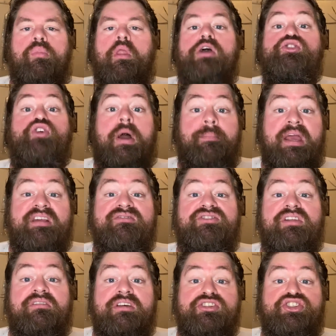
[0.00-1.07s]
So I made a
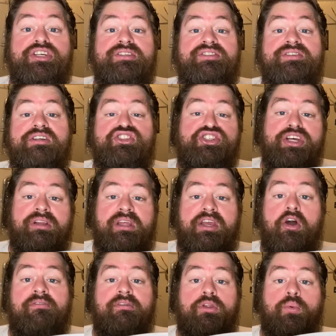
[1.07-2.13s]
delicious chili
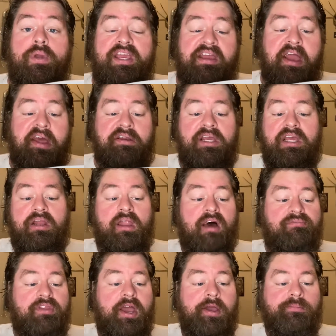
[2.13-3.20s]
over the weekend. He
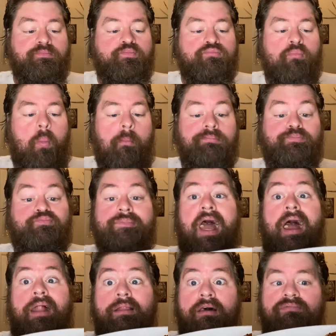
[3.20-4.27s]
loved it.
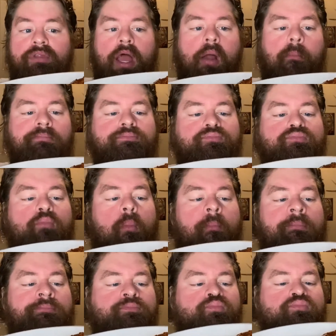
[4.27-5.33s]
I loved it.
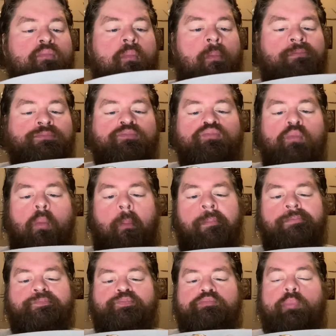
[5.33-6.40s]

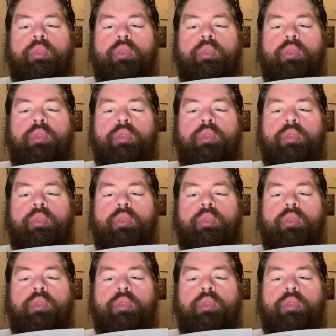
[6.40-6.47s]
Mm.